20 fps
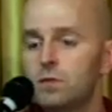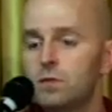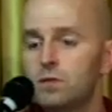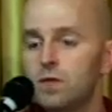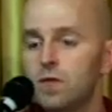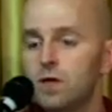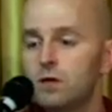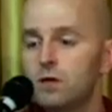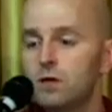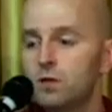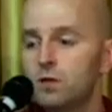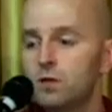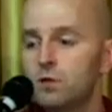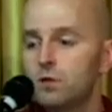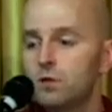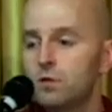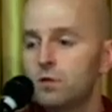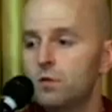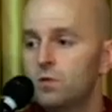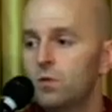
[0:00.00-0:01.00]
telling you
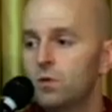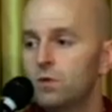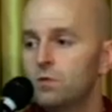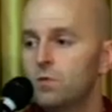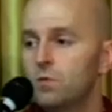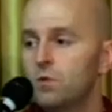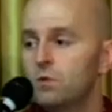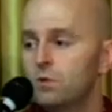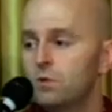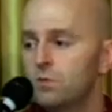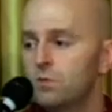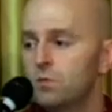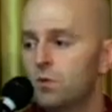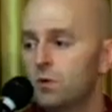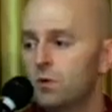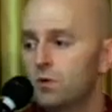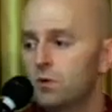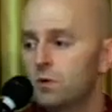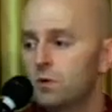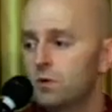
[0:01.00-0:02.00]
what's most
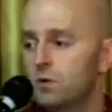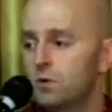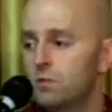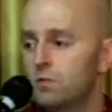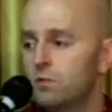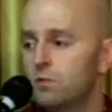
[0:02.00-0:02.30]
important,